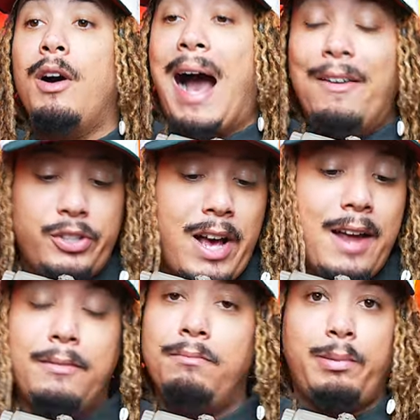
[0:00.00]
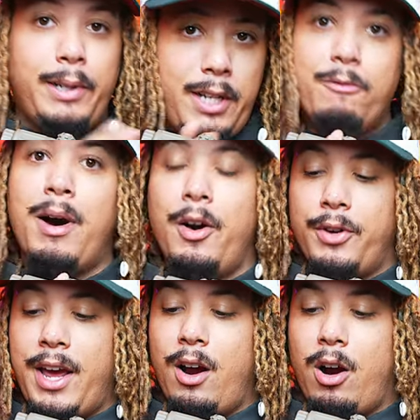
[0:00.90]
I've shot in plenty of my
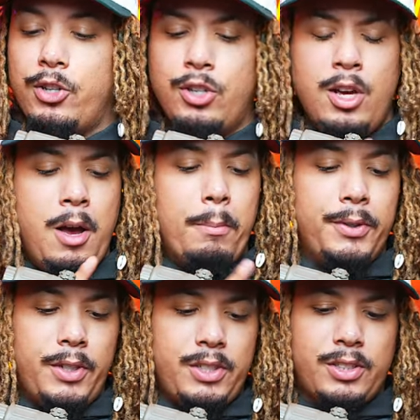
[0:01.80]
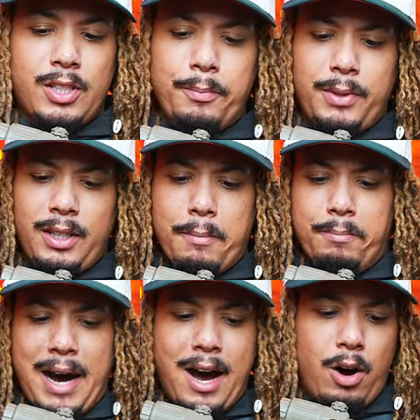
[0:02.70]
other ARs, but there's something
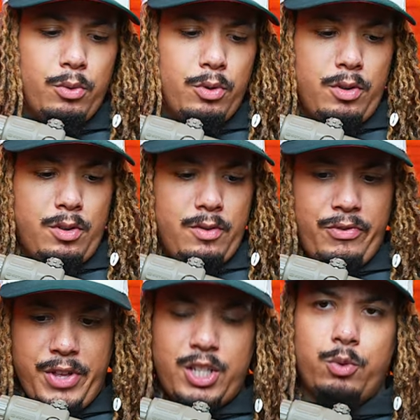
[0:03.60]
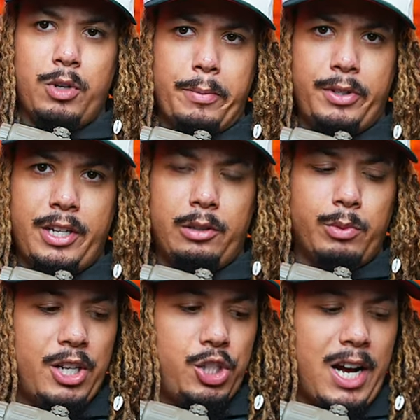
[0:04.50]
about this one in particular
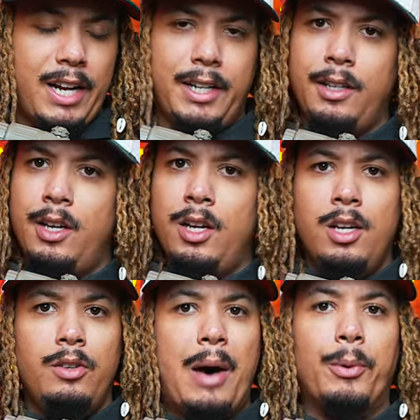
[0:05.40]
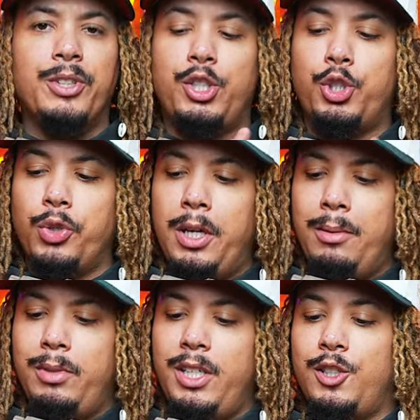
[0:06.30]
when I shot it that was
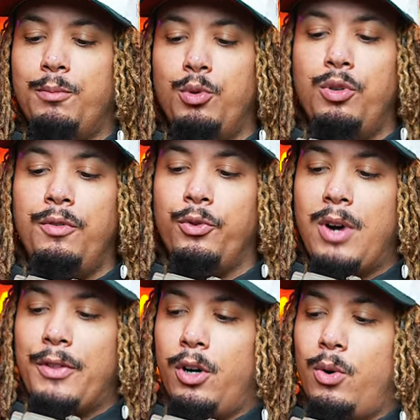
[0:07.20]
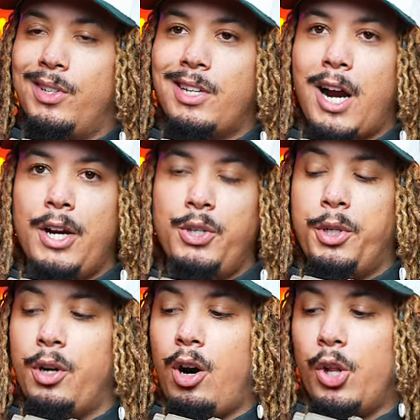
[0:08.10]
extremely smooth throughout the whole entire
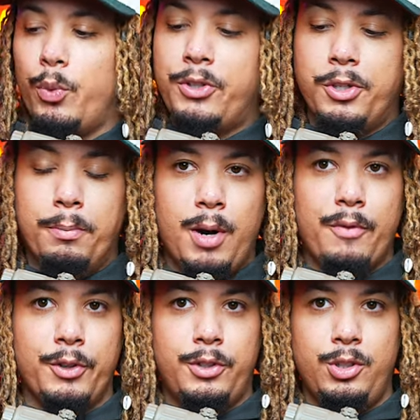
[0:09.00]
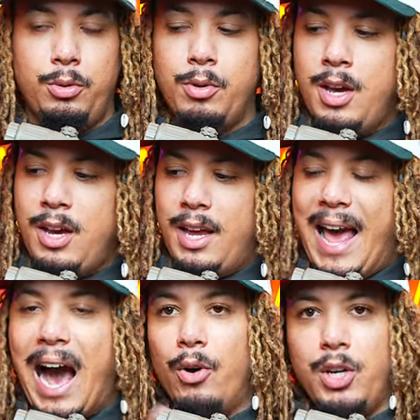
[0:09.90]
unit, all the way to the buffer tube and
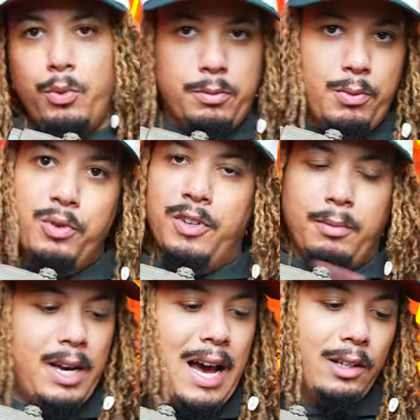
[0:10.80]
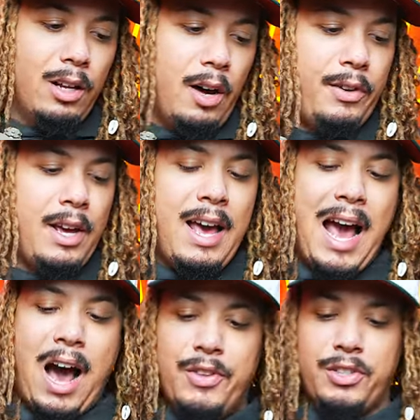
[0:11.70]
how it was moving, man. I loved
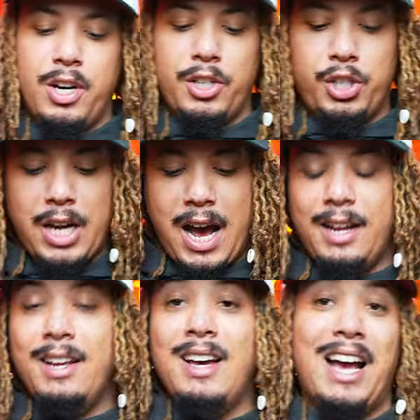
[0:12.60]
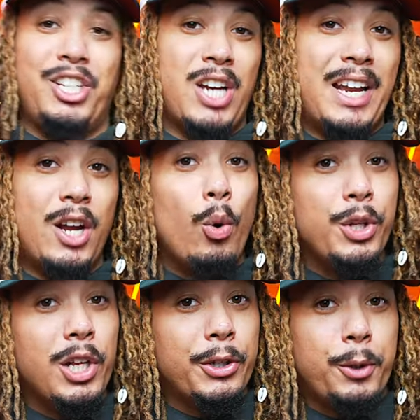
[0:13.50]
how this gun shot. I shot it only
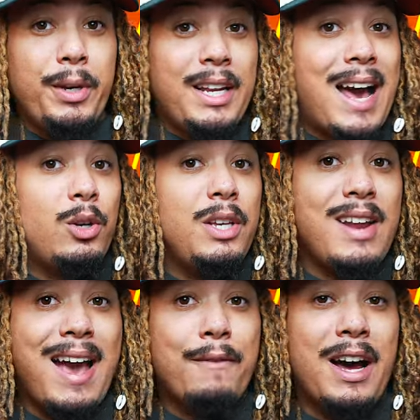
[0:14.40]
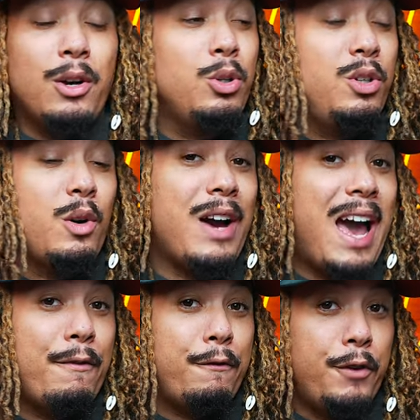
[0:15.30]
a little bit, and I don't even have, I don't even know if I
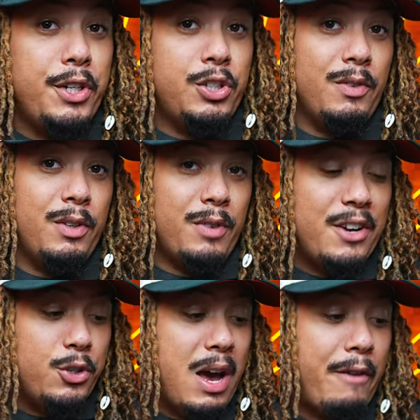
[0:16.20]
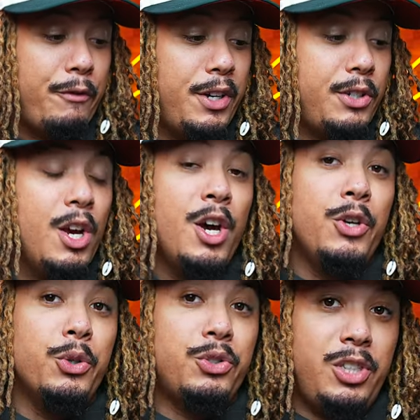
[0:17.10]
have footage of it. If I do have footage,
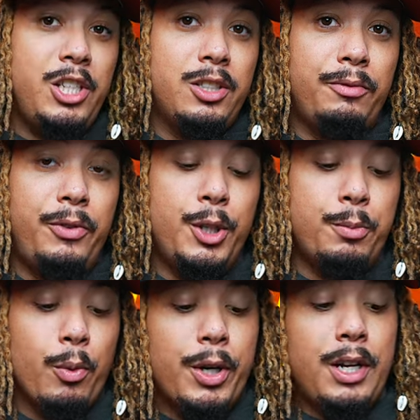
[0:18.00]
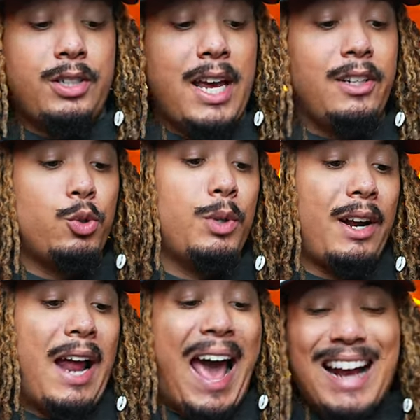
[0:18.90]
you'll see some footage, but we're gonna take this
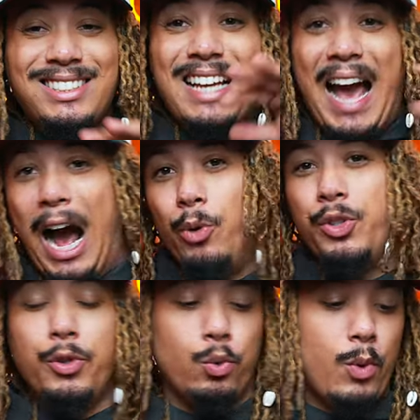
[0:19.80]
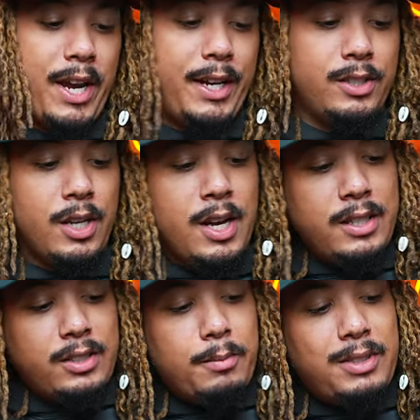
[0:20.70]
one actually out to the range
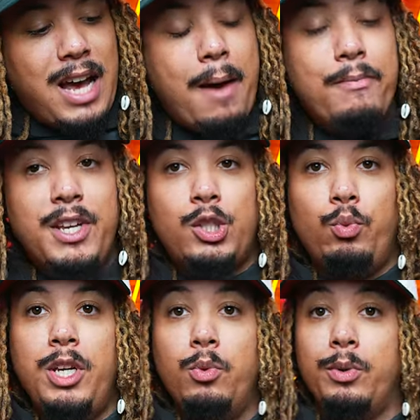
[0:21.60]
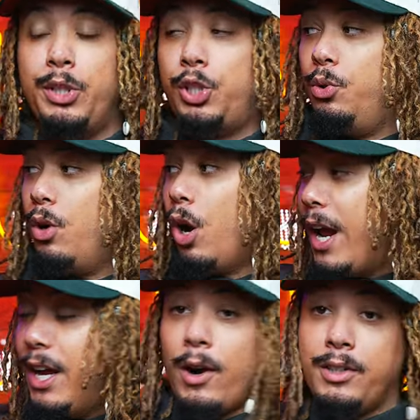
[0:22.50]
sometime this week when we shoot our
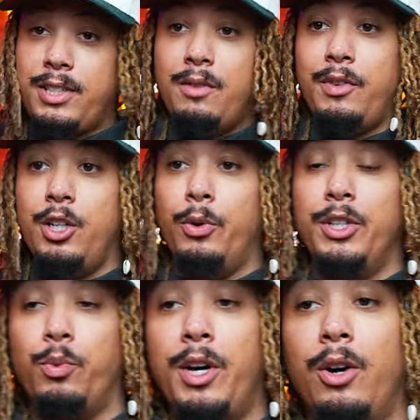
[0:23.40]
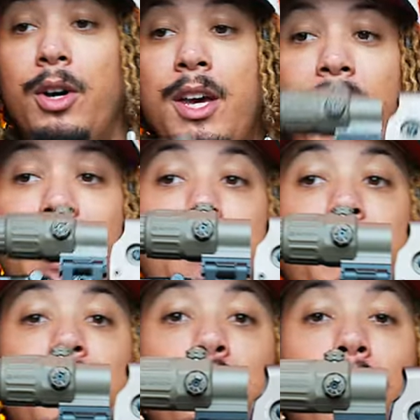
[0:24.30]
AR-10 video as well, and I'm
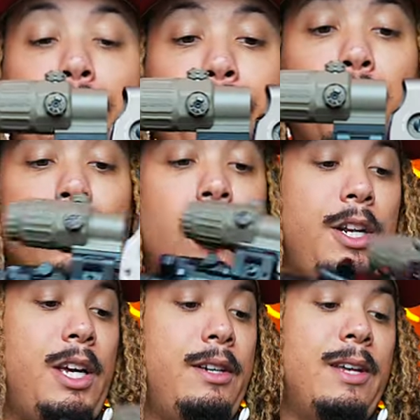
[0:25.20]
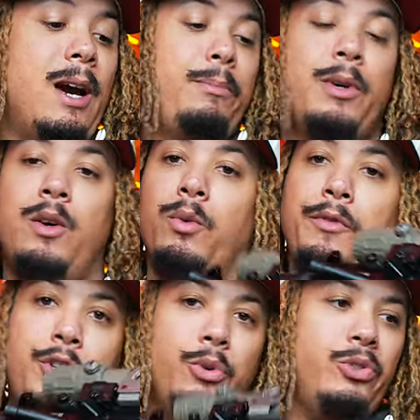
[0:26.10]
gonna do a full-on in-depth
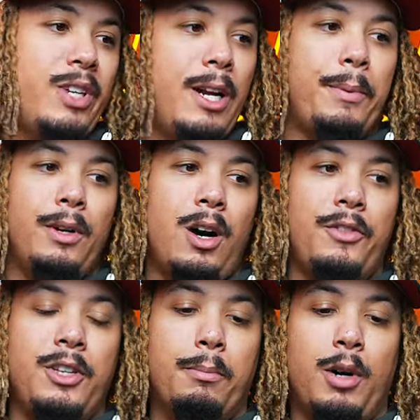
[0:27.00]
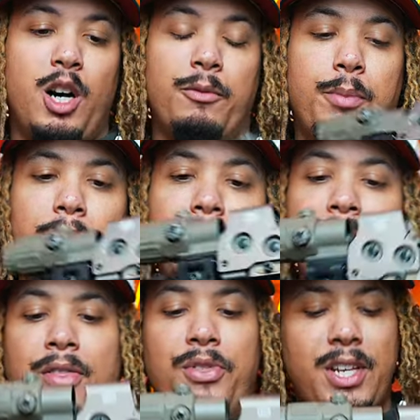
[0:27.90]
review, setup, and all the above, but
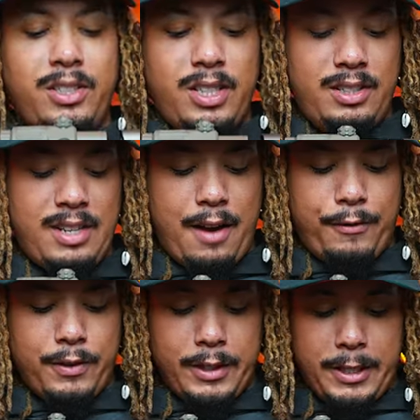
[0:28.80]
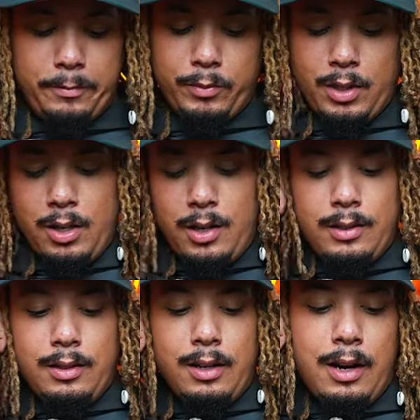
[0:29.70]
this is definitely,
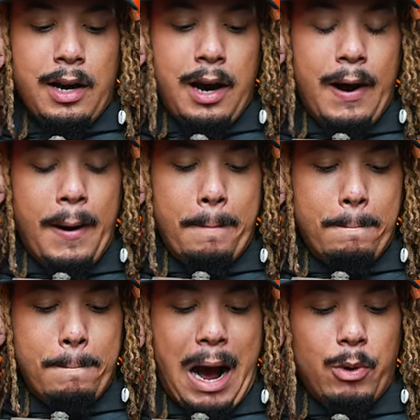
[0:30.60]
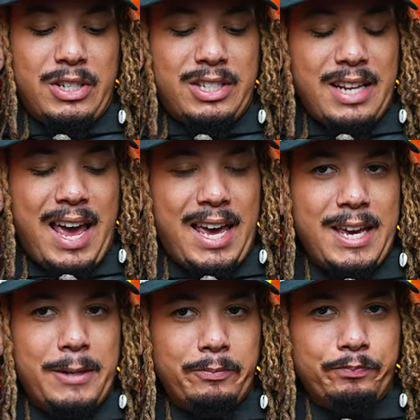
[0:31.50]
um, I would
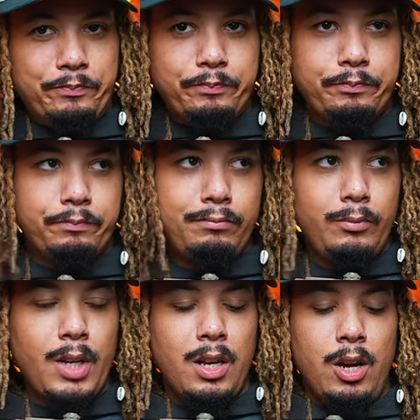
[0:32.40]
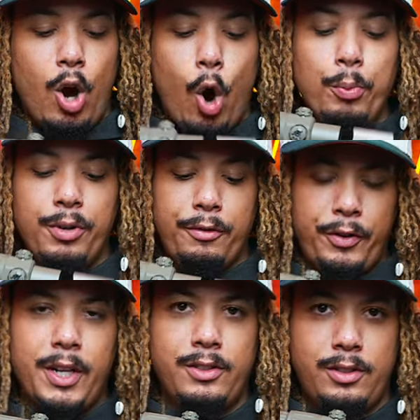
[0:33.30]
say, home
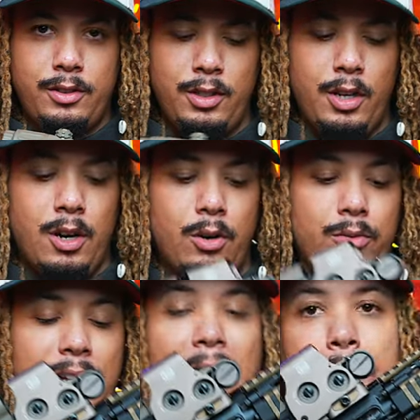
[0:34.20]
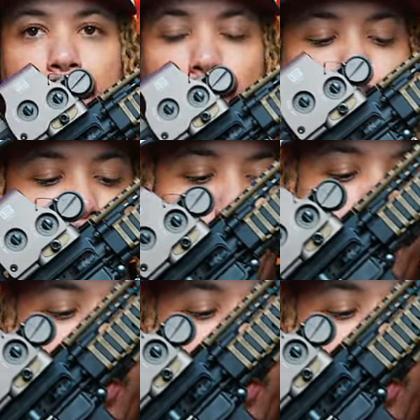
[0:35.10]
defense, you know, type of ordeal.